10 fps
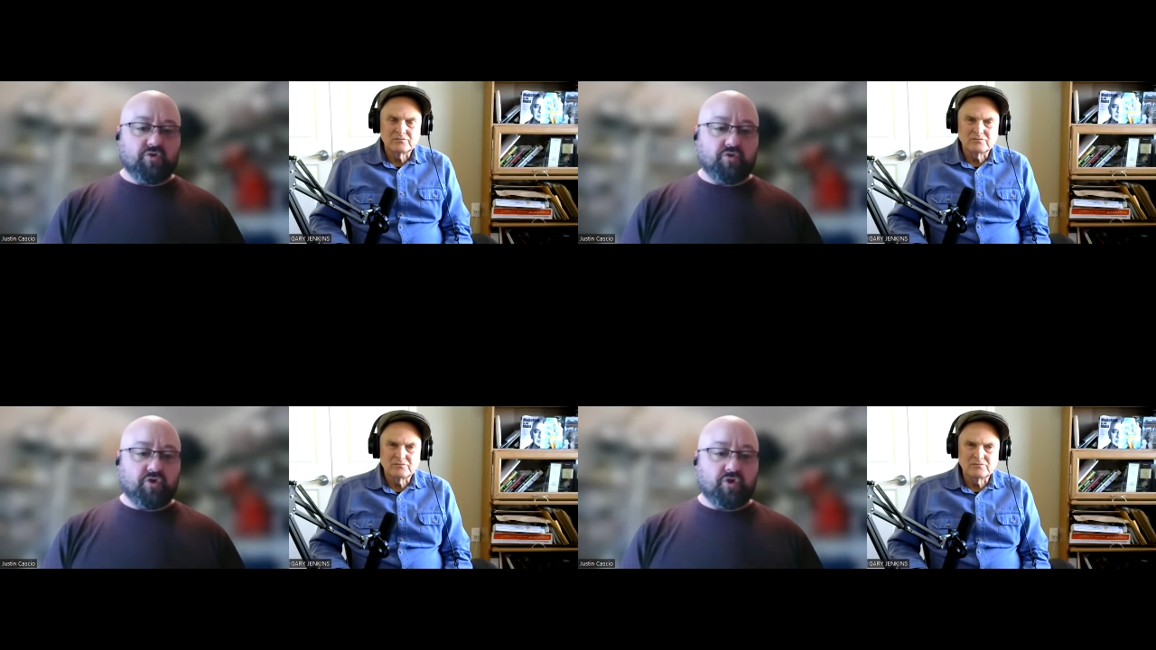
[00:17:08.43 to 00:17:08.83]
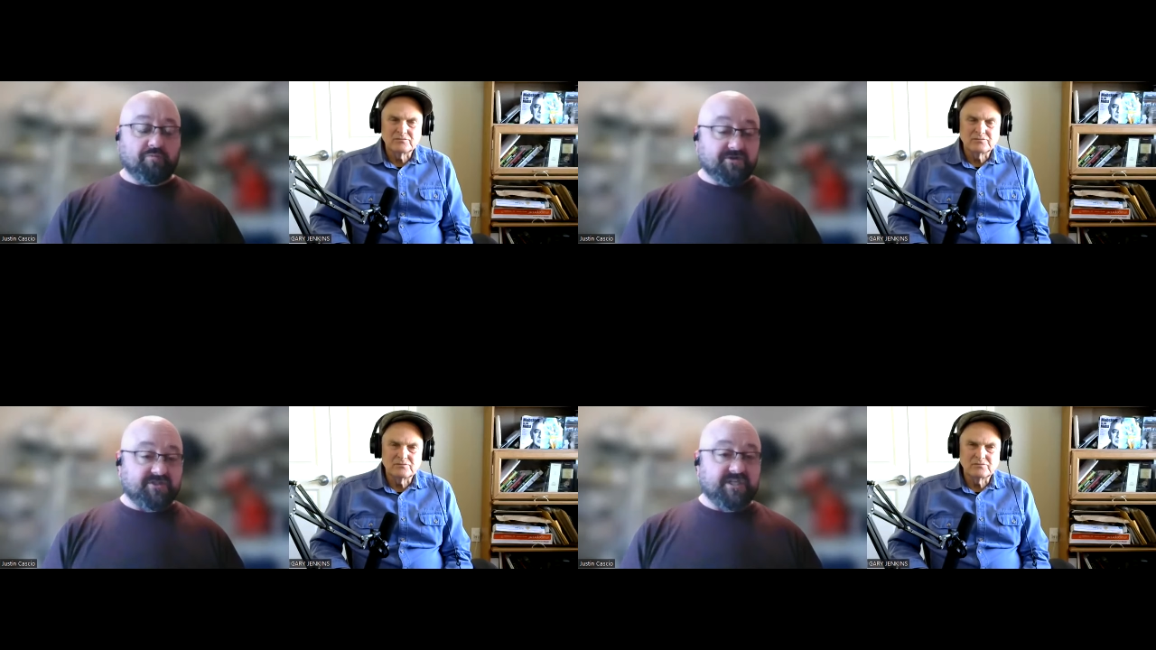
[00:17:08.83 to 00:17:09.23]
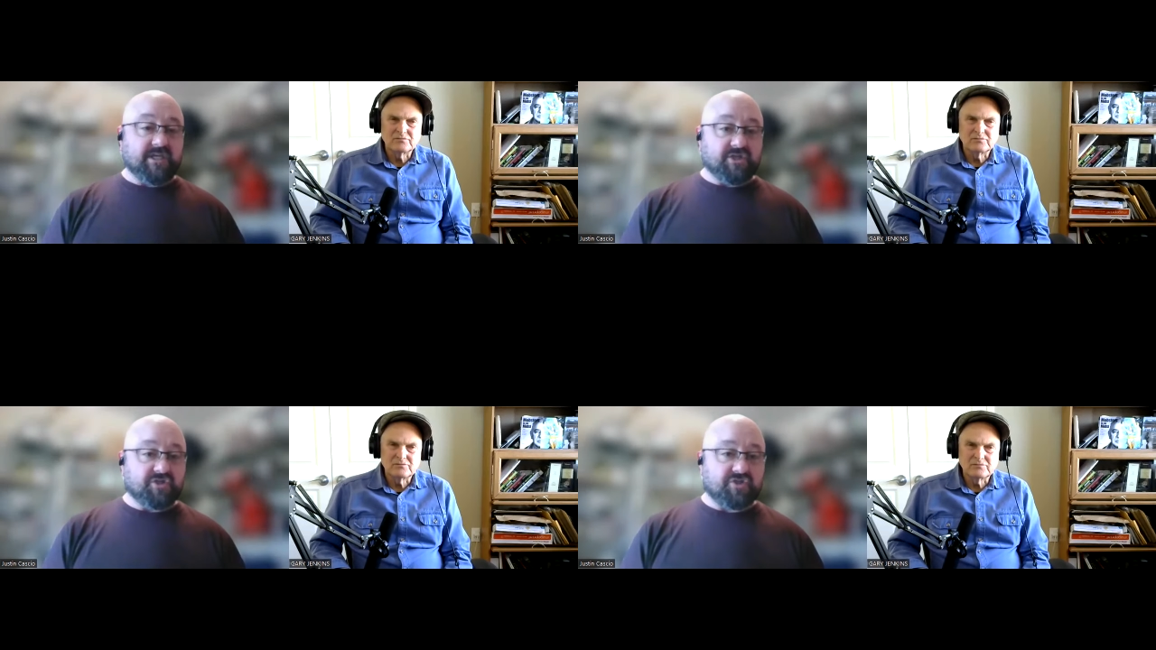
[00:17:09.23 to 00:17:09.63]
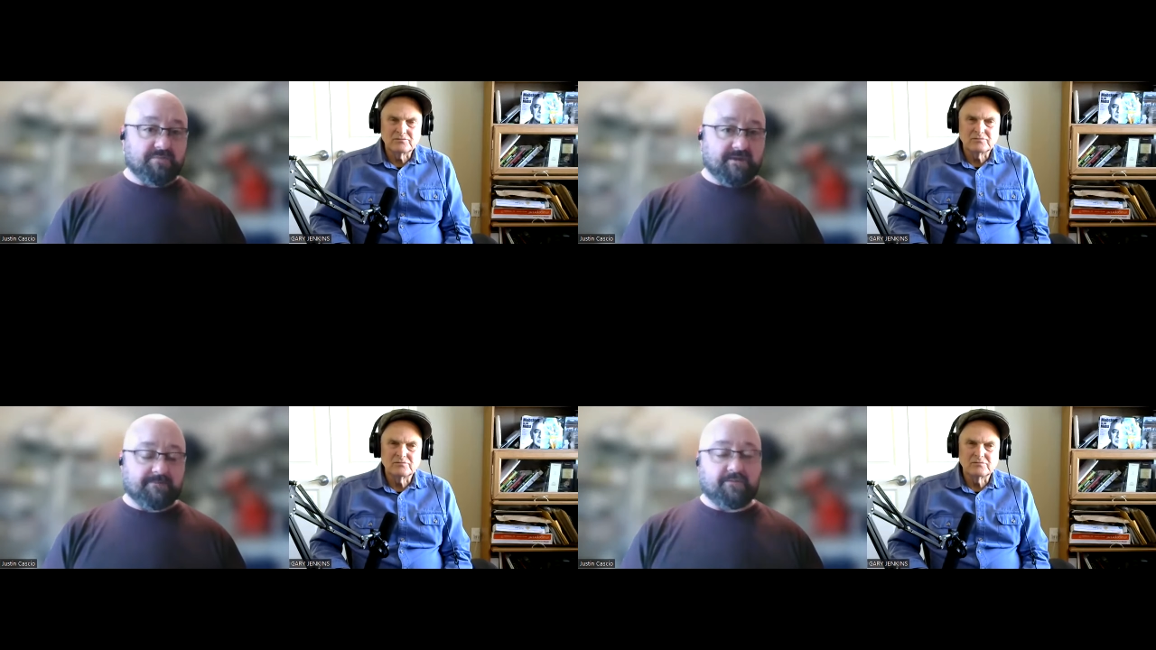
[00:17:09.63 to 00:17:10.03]
Speaker 1: to your prestige
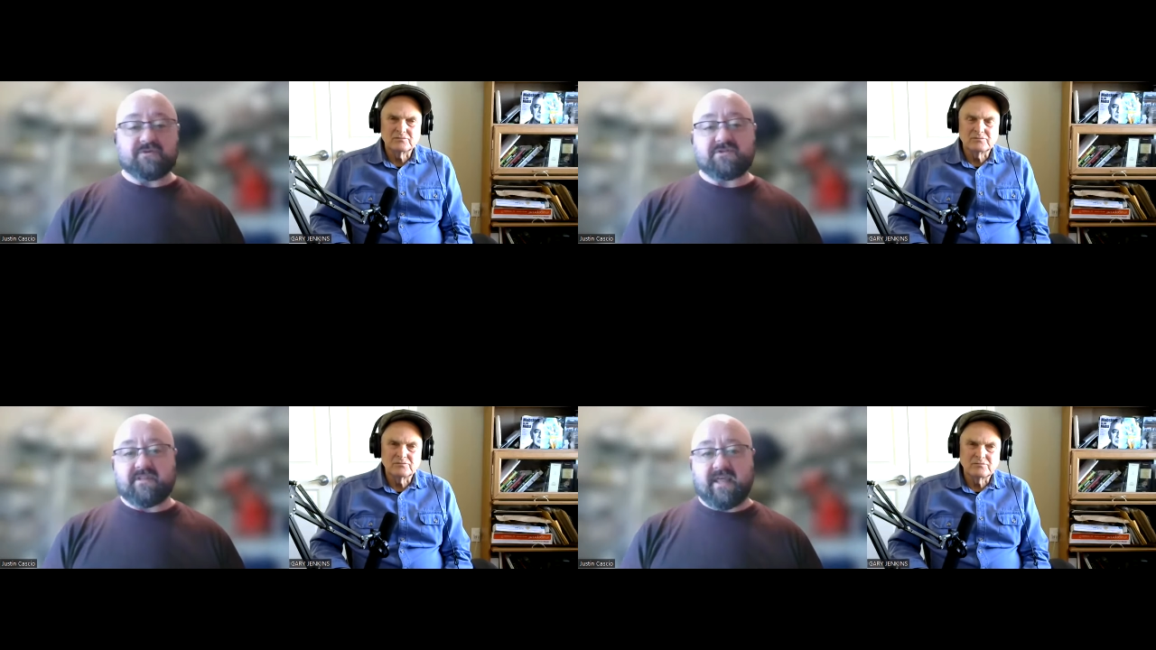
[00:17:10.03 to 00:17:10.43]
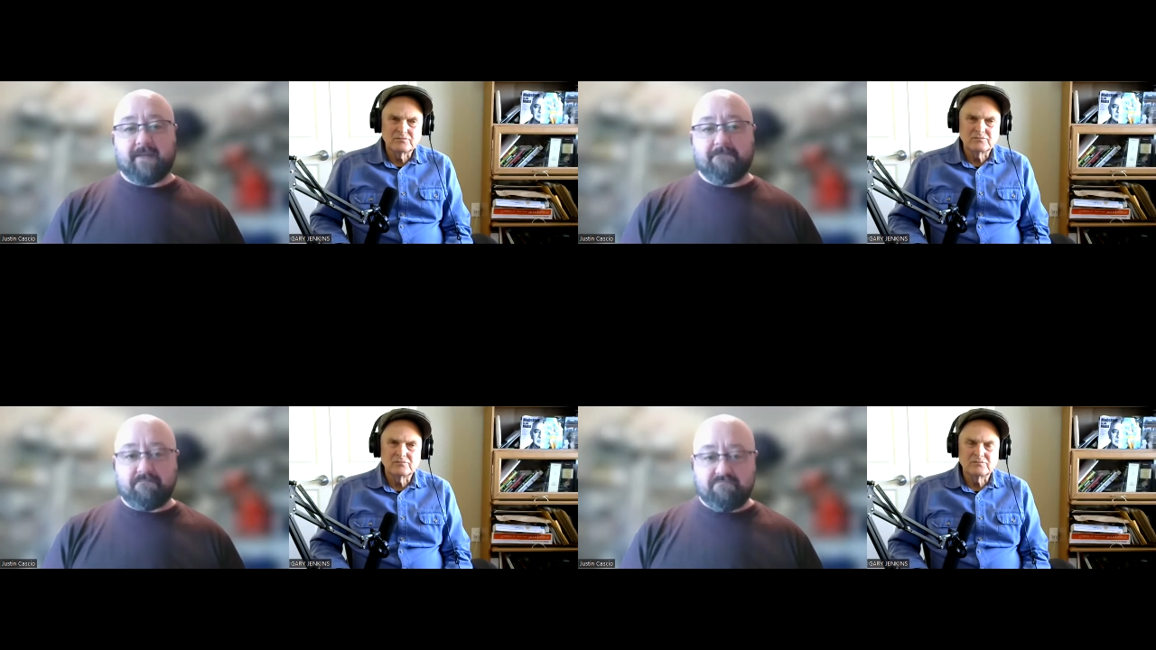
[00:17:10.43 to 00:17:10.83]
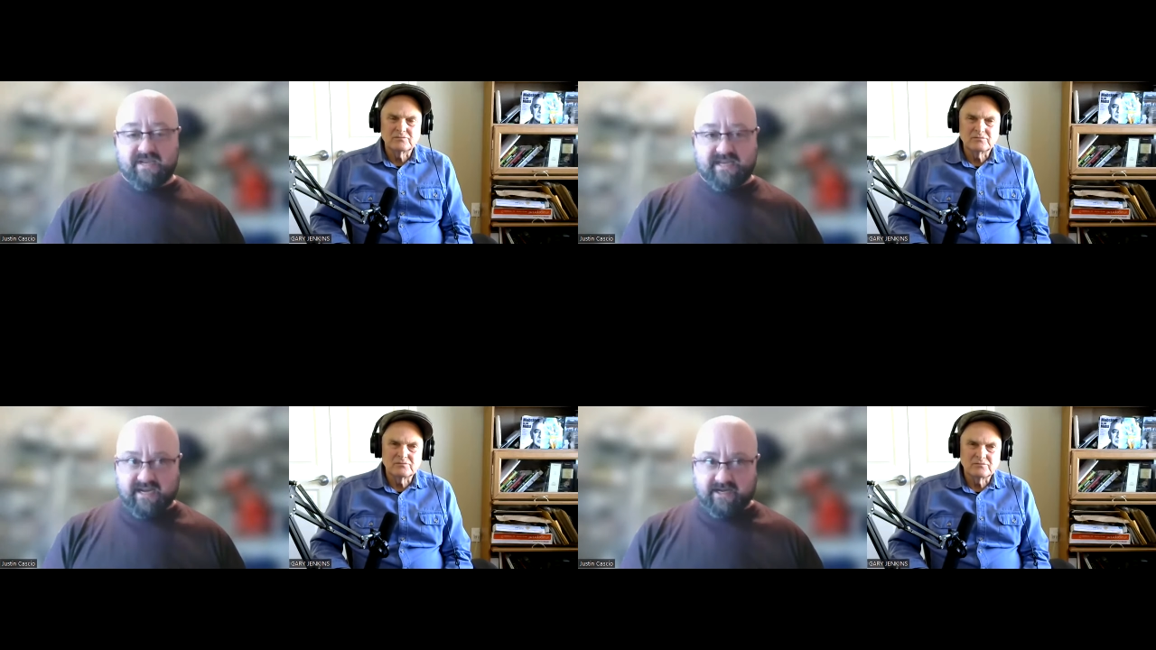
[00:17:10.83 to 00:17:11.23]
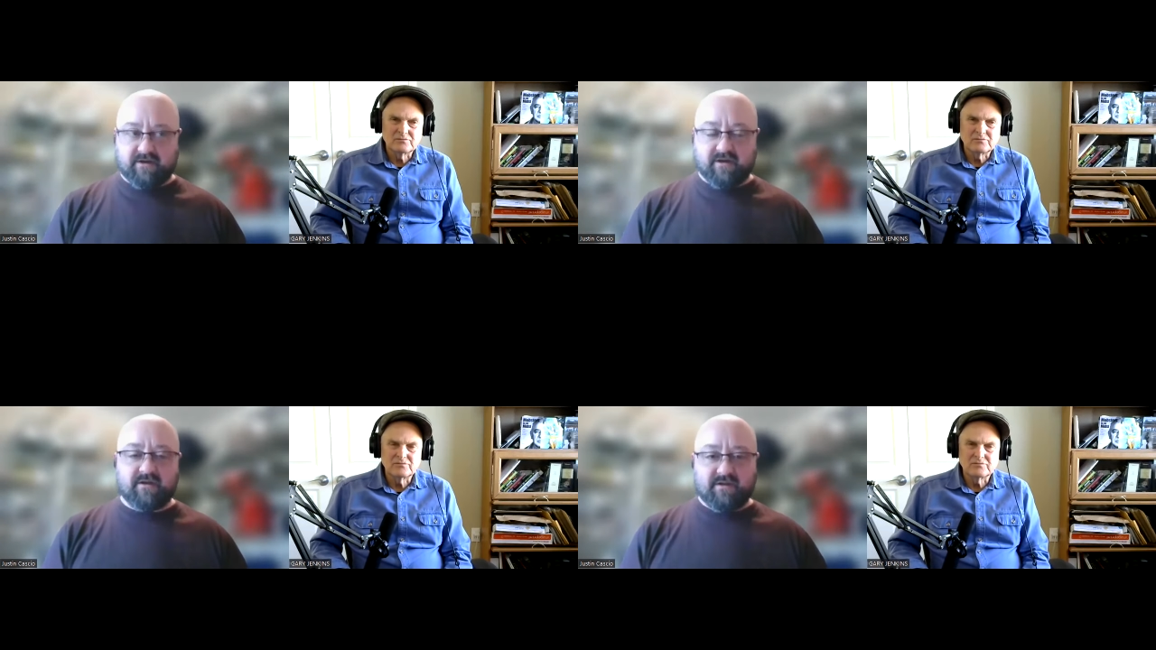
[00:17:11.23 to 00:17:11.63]
to be the person that
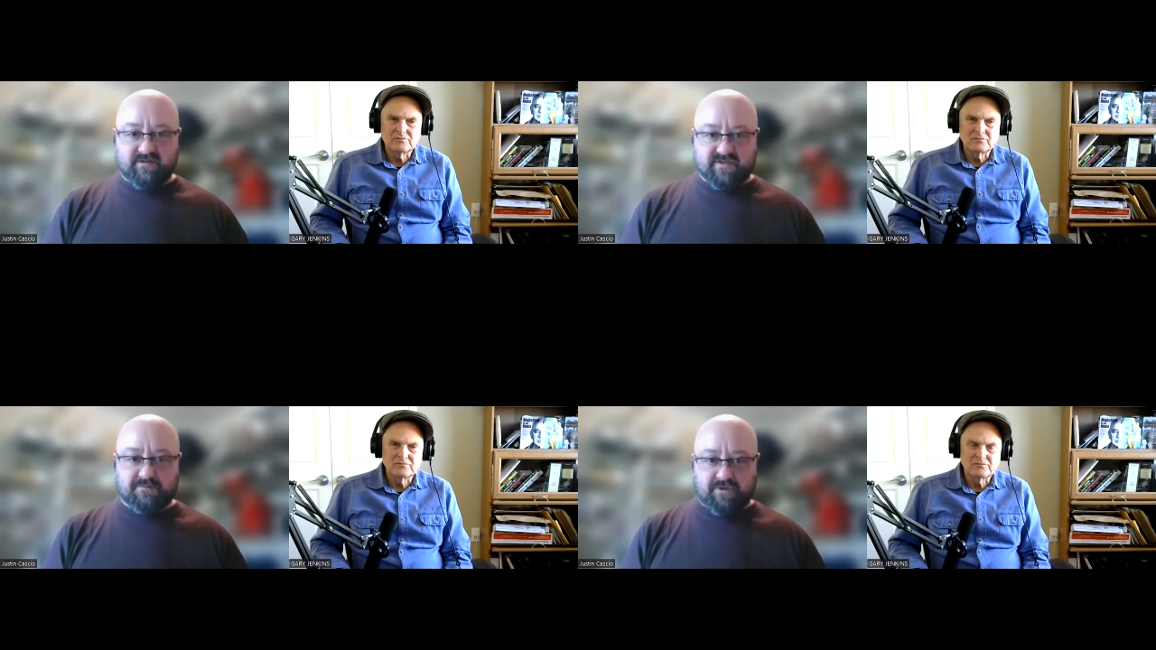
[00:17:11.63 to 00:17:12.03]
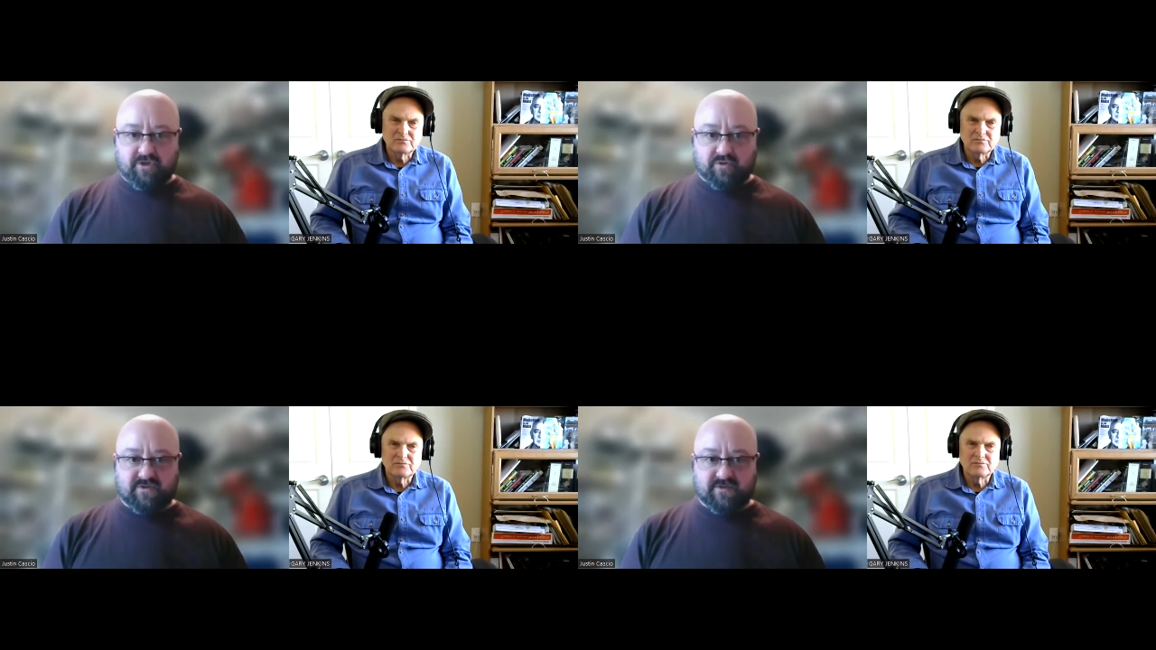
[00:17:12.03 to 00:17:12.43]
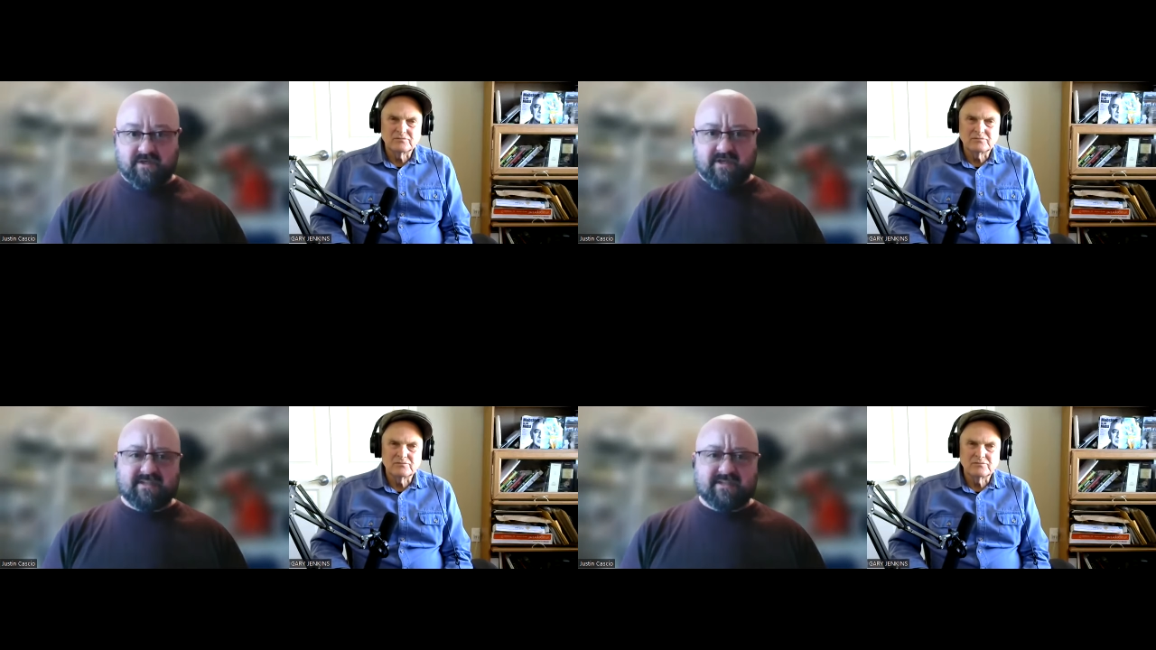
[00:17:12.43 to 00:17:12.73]
mediated disputes.